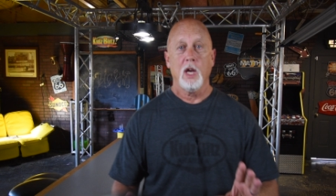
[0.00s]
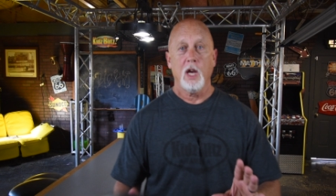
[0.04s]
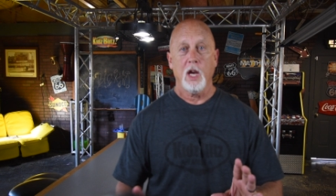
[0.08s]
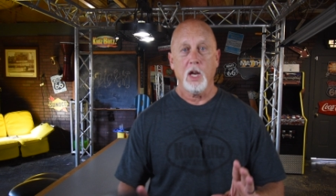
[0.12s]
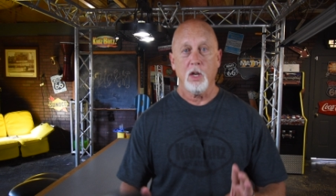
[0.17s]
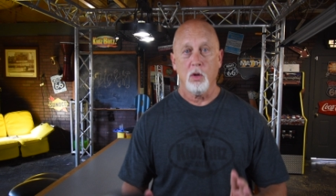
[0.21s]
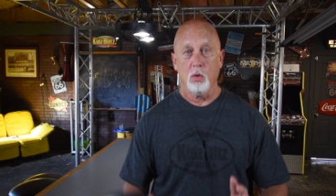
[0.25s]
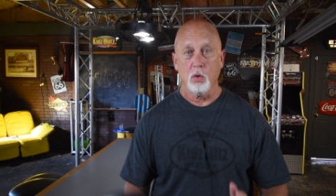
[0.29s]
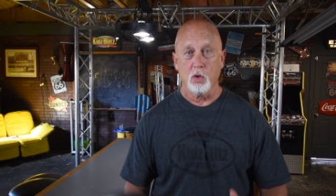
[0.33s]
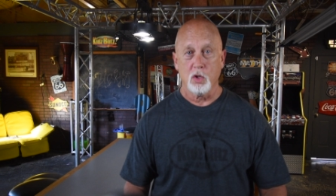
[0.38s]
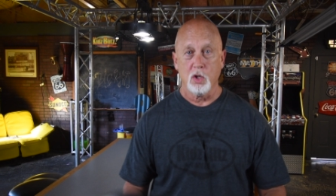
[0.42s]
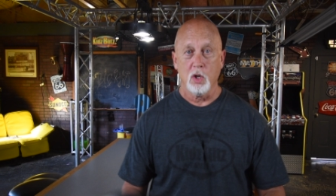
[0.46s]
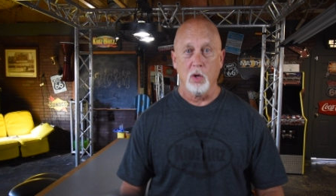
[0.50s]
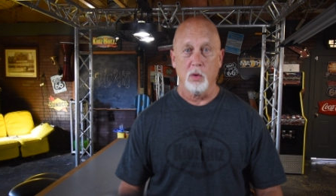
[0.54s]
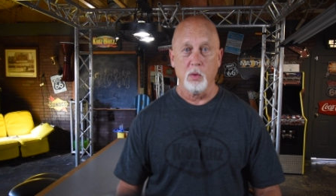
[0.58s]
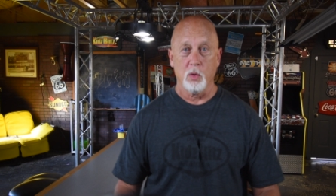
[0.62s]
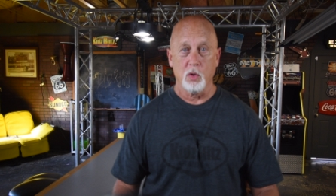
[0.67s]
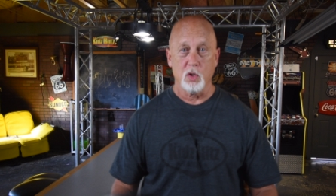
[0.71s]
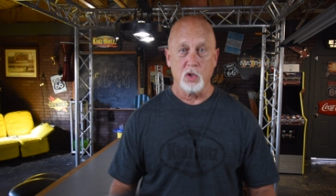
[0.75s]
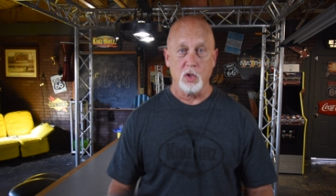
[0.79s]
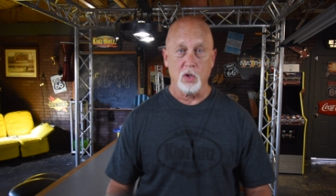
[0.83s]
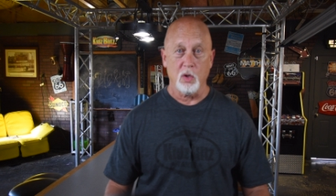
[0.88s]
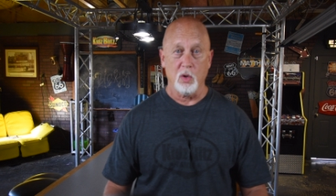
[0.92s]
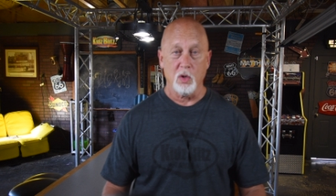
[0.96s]
in your
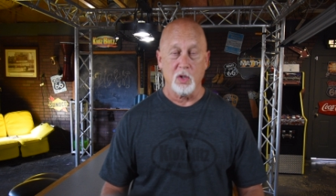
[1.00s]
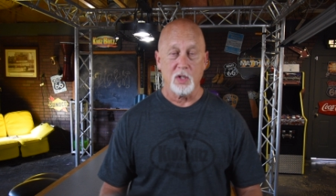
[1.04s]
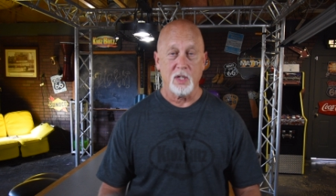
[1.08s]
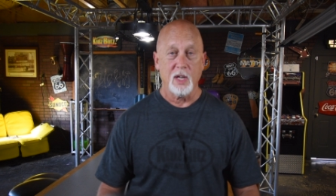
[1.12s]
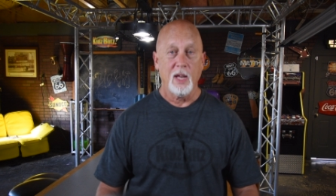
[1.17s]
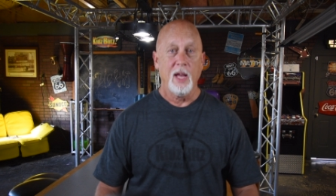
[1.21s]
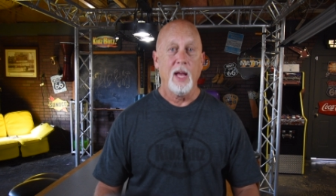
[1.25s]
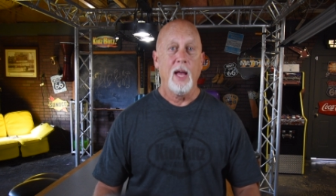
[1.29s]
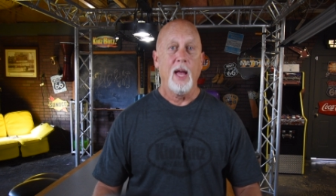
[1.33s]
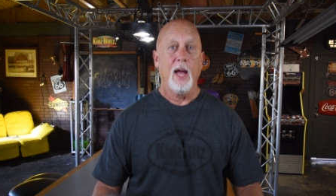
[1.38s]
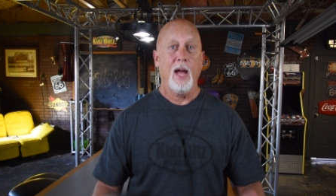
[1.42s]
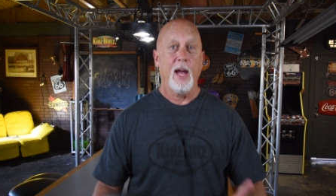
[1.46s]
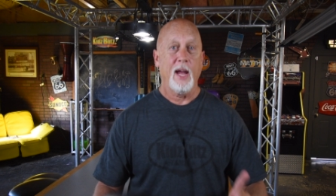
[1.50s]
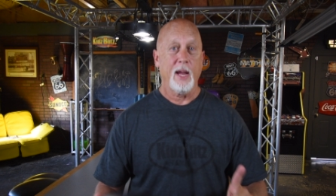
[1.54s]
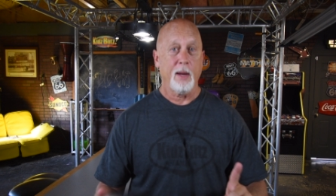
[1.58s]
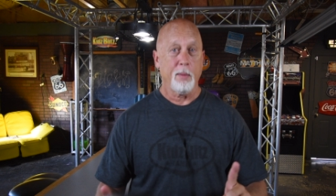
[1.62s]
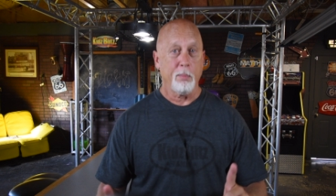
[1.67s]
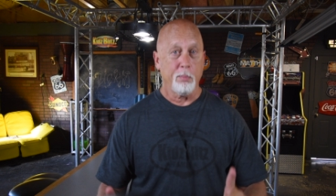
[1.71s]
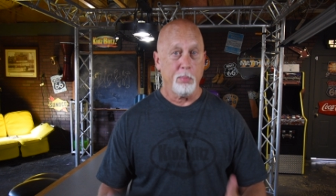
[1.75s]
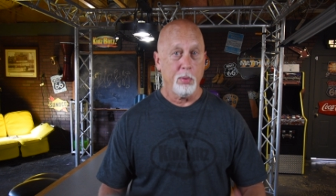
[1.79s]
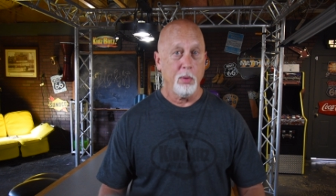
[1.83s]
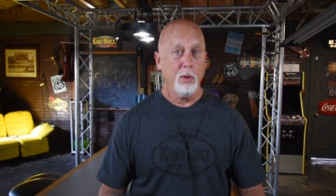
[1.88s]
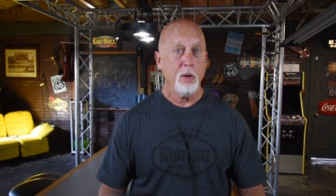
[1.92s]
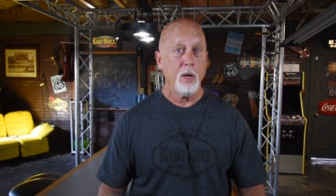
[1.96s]
children's church, I can
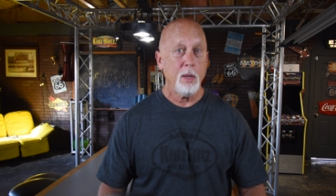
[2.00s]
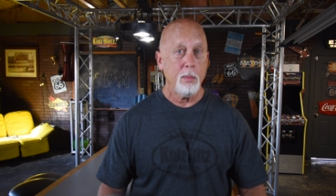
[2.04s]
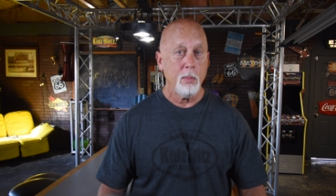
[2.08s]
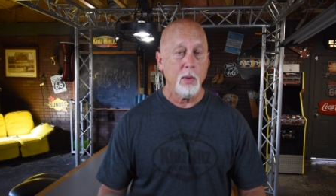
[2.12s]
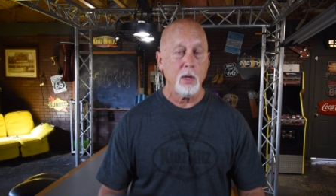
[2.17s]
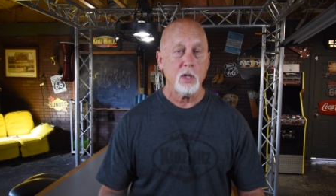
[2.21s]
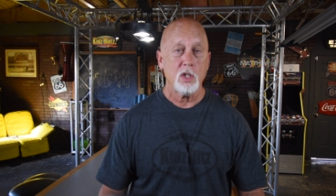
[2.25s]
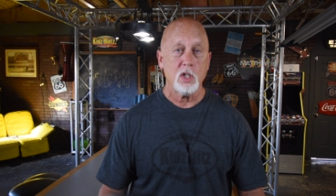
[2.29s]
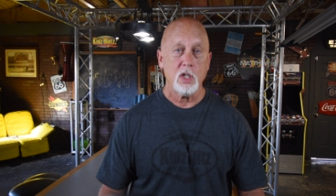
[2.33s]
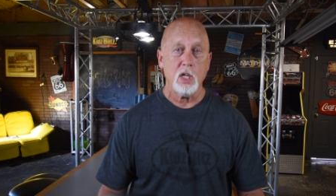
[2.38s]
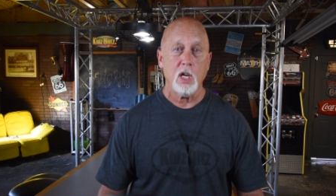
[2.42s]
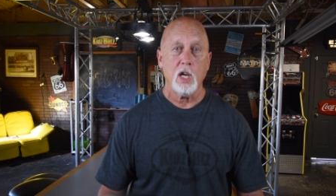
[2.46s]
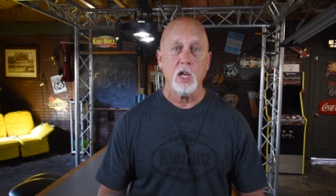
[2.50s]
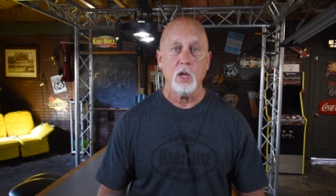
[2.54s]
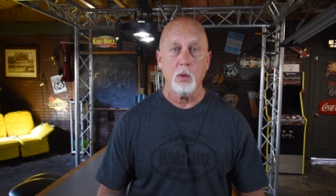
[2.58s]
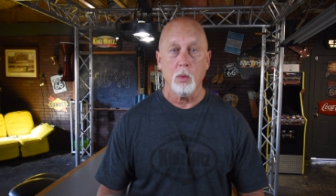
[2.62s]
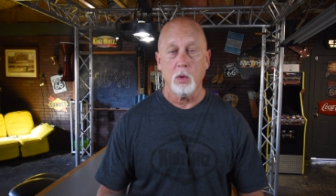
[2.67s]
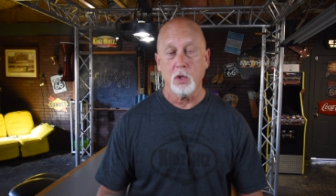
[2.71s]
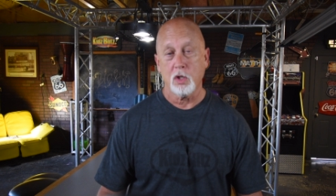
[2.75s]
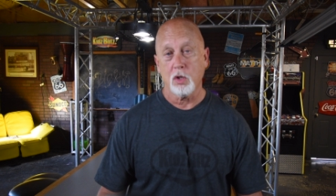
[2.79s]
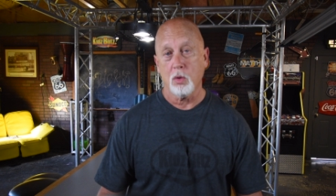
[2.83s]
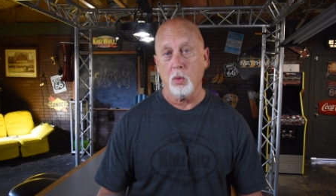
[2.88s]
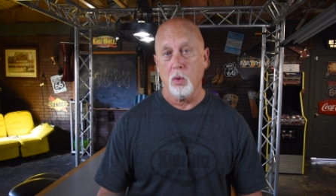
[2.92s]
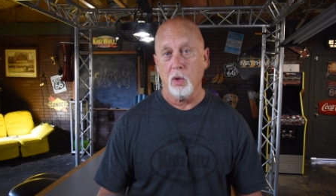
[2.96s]
pretty much tell you
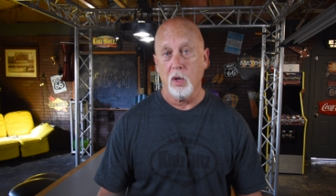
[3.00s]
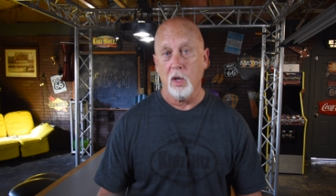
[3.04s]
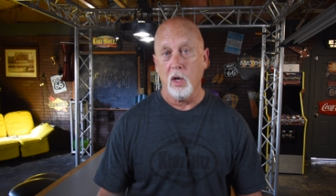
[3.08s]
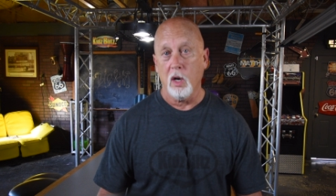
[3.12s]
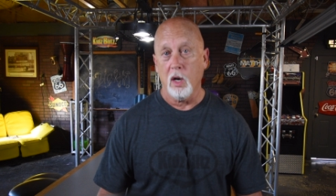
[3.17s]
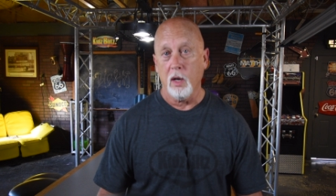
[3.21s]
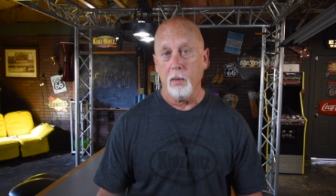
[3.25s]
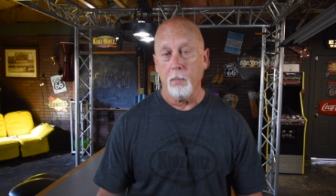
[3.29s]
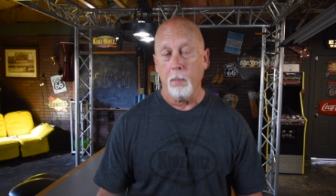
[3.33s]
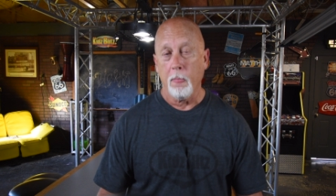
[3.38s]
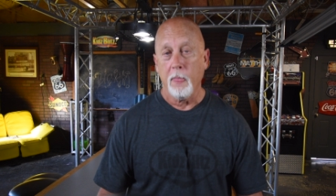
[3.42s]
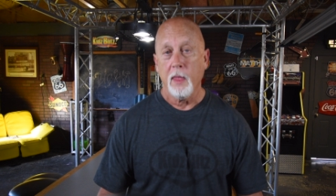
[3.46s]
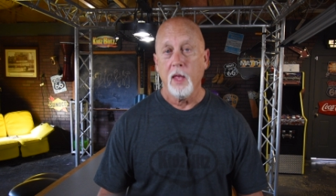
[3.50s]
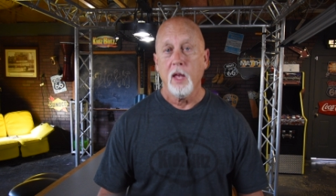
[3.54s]
what's going on.